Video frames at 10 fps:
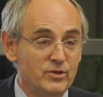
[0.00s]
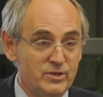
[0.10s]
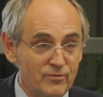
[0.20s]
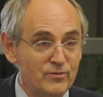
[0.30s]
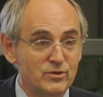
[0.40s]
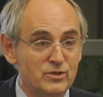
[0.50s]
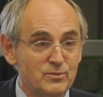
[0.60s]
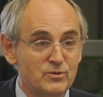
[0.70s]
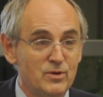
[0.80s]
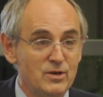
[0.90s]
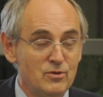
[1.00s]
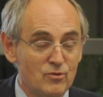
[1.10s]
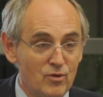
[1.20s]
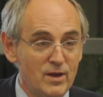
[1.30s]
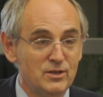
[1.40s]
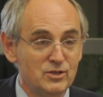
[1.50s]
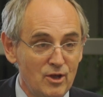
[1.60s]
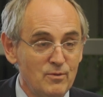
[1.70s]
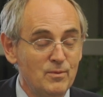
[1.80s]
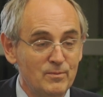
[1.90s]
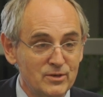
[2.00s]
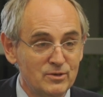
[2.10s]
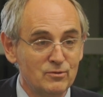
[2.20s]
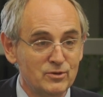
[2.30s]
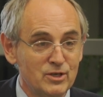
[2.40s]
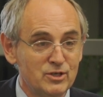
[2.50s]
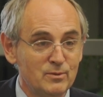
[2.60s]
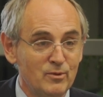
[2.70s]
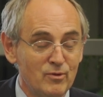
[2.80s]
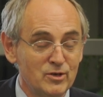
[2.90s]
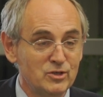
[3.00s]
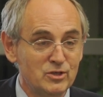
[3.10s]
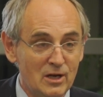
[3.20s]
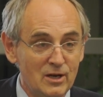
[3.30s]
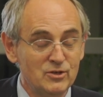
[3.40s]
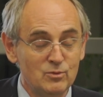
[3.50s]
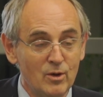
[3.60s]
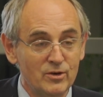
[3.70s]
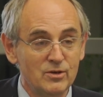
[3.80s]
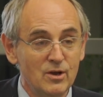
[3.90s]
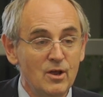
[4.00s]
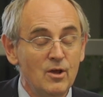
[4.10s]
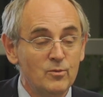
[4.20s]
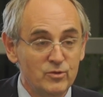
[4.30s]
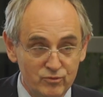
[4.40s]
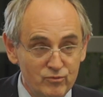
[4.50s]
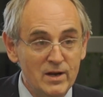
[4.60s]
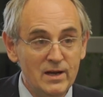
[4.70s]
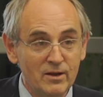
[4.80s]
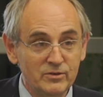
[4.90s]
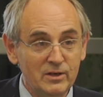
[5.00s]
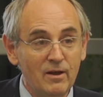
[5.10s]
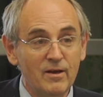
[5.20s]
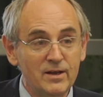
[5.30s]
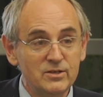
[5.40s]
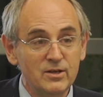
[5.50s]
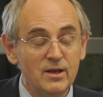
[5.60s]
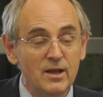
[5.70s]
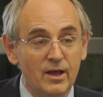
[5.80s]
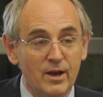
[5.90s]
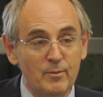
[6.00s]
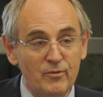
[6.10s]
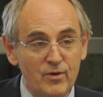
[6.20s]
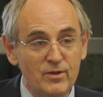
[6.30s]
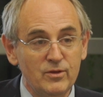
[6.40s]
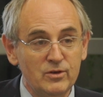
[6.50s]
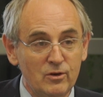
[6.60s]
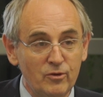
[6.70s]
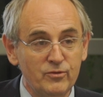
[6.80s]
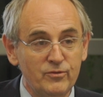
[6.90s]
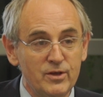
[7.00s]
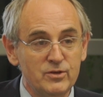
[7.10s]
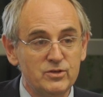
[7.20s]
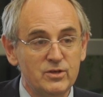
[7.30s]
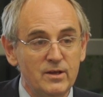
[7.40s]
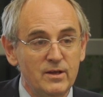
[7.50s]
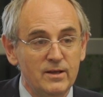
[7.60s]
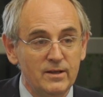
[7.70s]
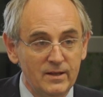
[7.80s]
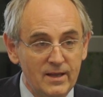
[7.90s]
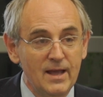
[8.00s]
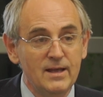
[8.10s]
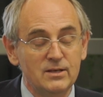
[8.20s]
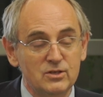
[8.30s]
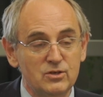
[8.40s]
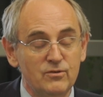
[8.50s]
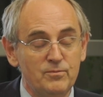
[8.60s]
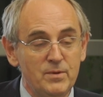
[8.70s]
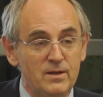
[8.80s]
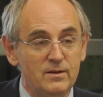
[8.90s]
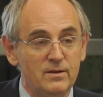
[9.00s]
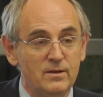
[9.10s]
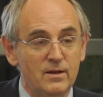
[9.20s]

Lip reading: difference between Ukraine's open political system and Russia's closed one was really underlined. And I'm afraid that a lot of those gains have been